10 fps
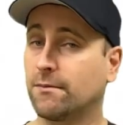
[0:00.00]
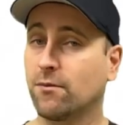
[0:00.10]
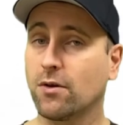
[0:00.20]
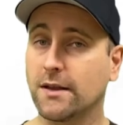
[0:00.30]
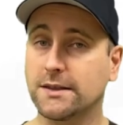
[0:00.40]
The
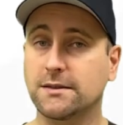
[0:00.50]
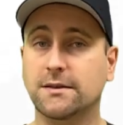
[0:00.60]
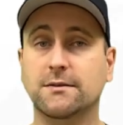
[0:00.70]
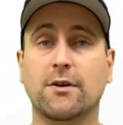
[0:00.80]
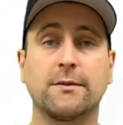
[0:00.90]
more likes and
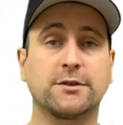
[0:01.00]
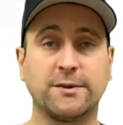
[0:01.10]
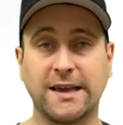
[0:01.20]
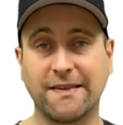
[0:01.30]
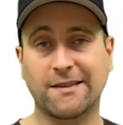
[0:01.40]
subscribers
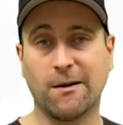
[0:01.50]
we get,